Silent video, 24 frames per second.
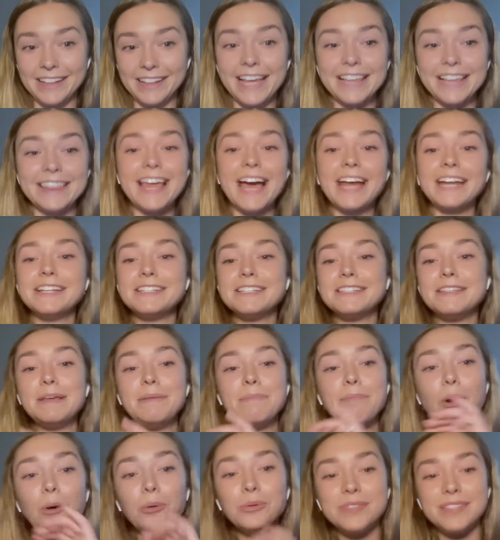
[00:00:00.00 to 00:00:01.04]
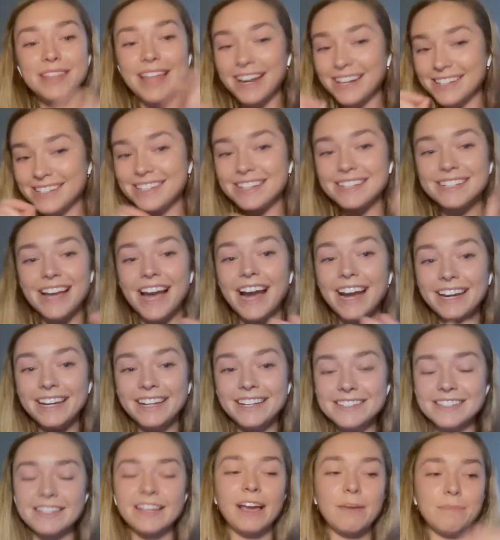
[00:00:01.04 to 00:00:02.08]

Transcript: like that is the most, that is the tiniest thing.